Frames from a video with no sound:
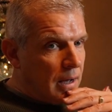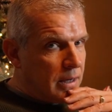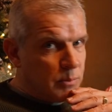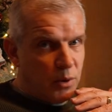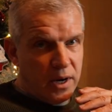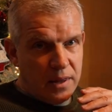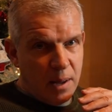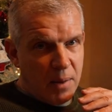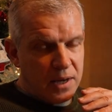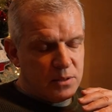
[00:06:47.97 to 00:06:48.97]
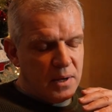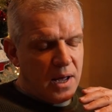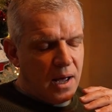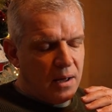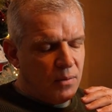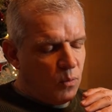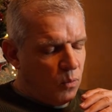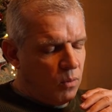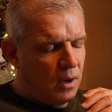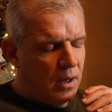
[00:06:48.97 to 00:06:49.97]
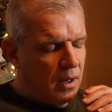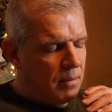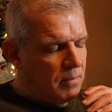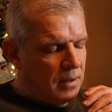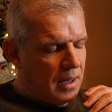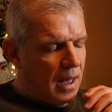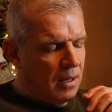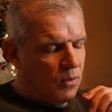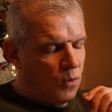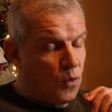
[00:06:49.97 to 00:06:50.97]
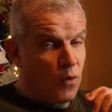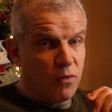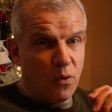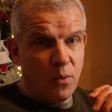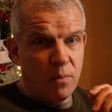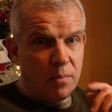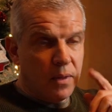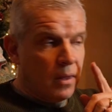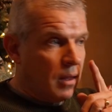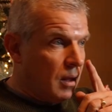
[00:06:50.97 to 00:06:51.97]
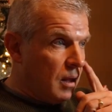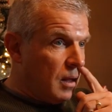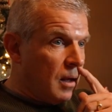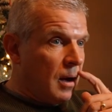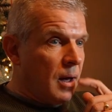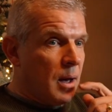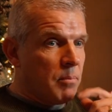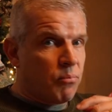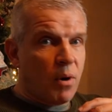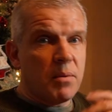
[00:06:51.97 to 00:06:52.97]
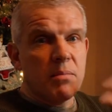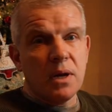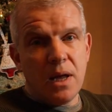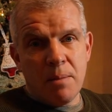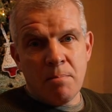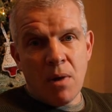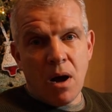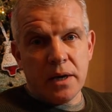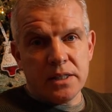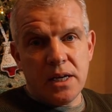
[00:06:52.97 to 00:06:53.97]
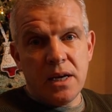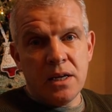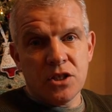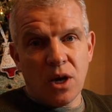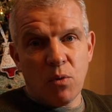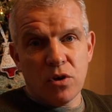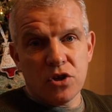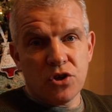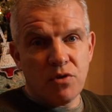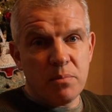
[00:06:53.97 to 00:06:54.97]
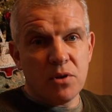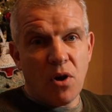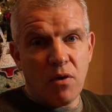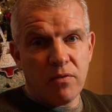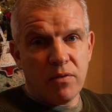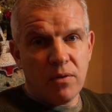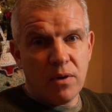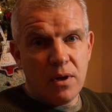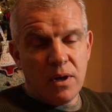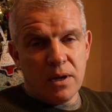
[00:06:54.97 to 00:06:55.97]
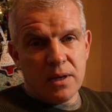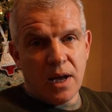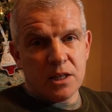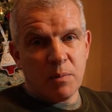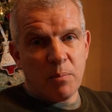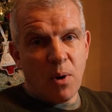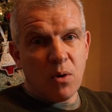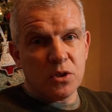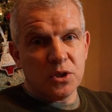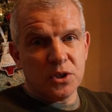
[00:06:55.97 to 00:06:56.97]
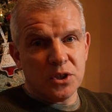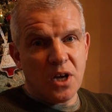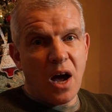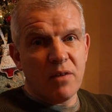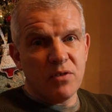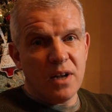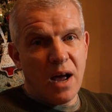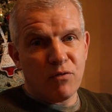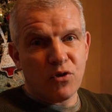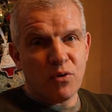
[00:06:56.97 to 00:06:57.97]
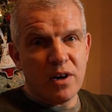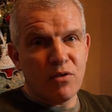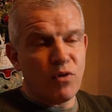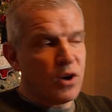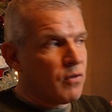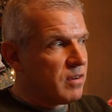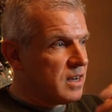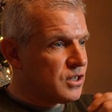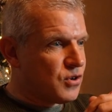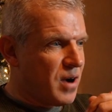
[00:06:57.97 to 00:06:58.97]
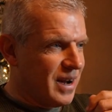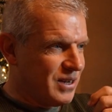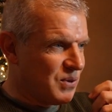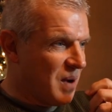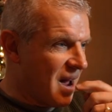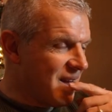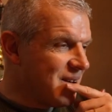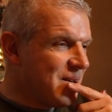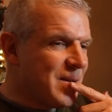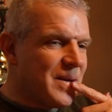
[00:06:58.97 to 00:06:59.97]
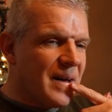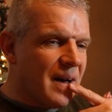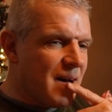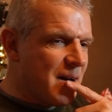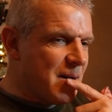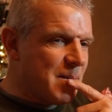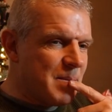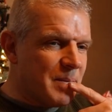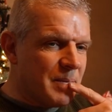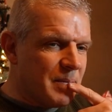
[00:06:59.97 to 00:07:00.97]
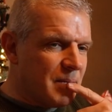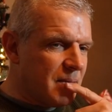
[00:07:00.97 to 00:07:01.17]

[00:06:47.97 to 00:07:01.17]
It's bringing that back to me now. Yeah, awful. Probably in my teens, I would have stripped off, down to my boxers, dived in after it and recovered it straight away. In